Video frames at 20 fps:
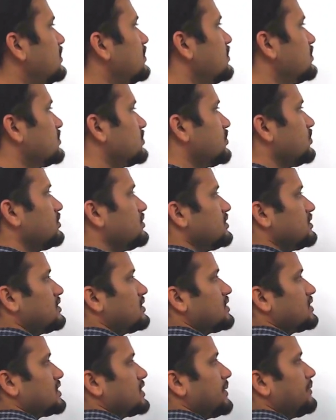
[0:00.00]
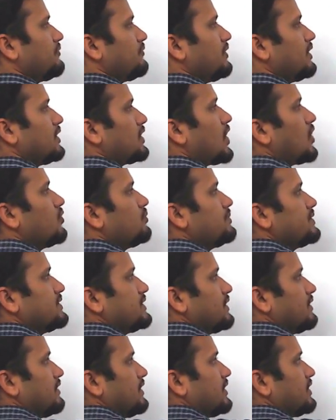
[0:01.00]
So this receipt will now be
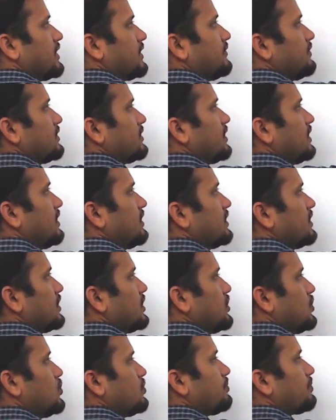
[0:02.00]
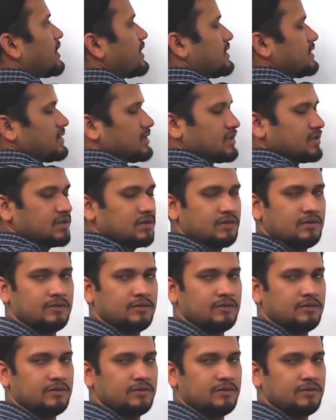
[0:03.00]
generated with the new price.